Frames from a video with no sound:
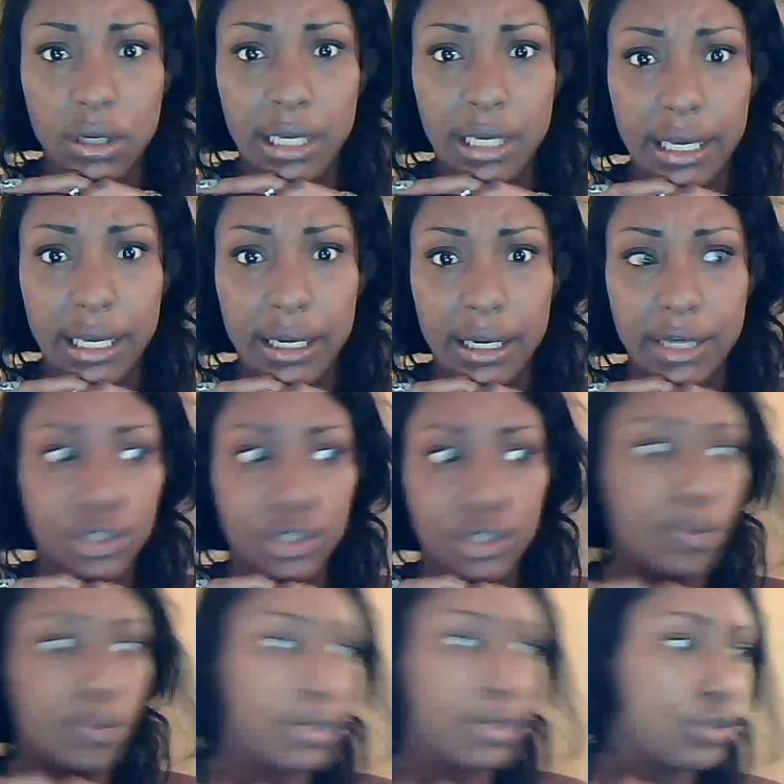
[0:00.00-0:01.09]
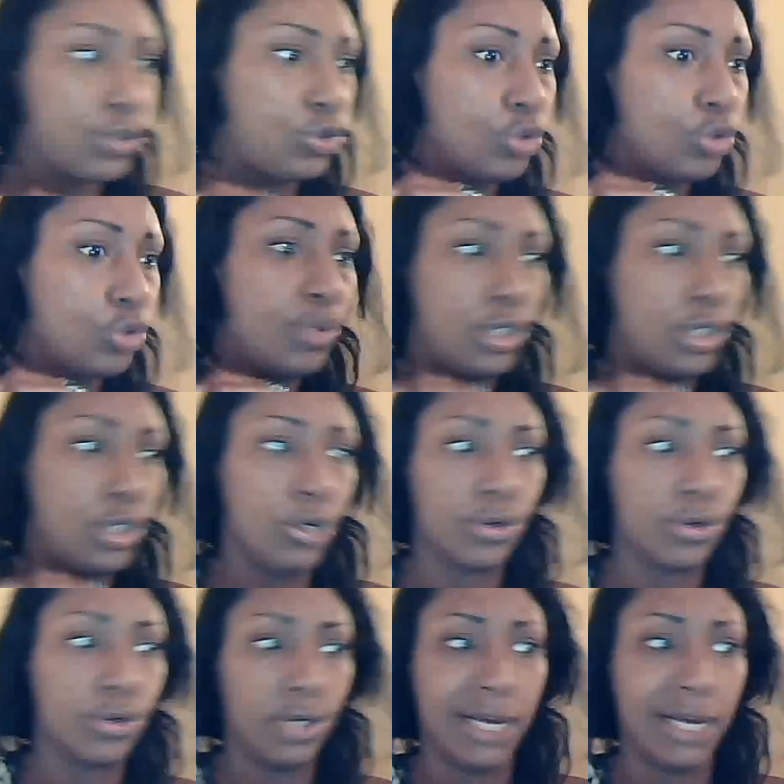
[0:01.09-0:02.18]
And I just bought this stupid
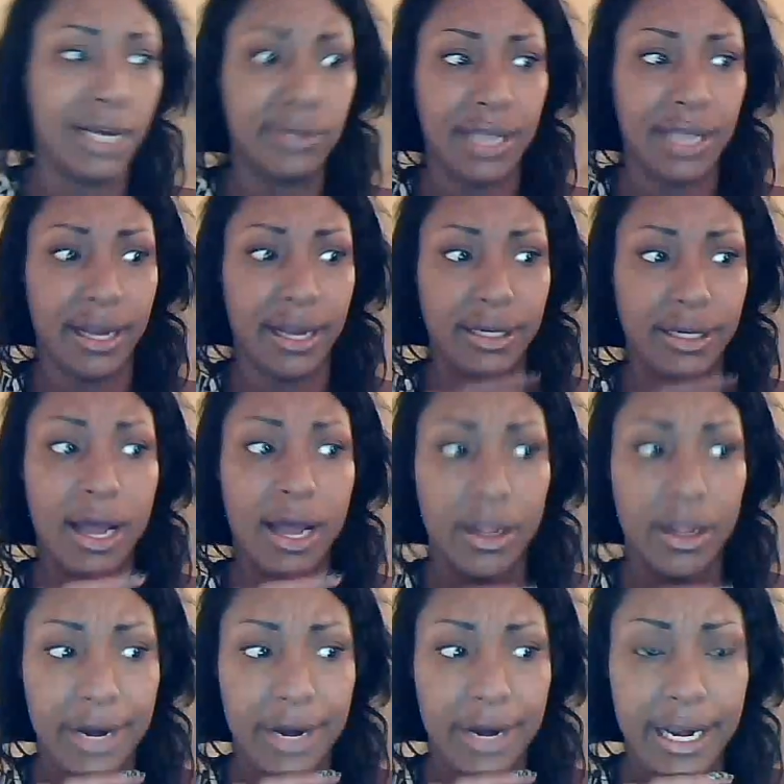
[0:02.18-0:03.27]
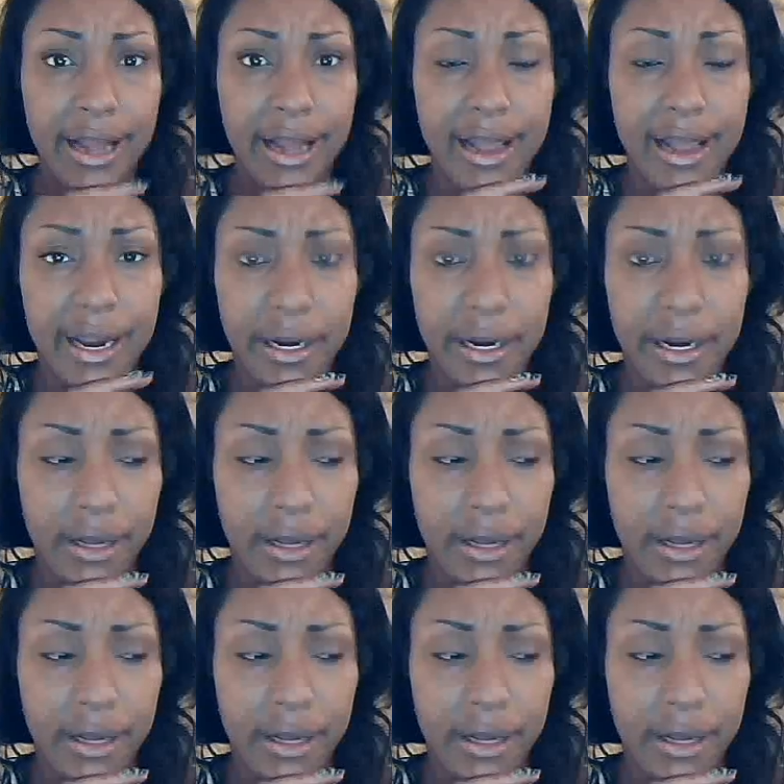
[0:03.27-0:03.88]
deodorant that was like $1.89.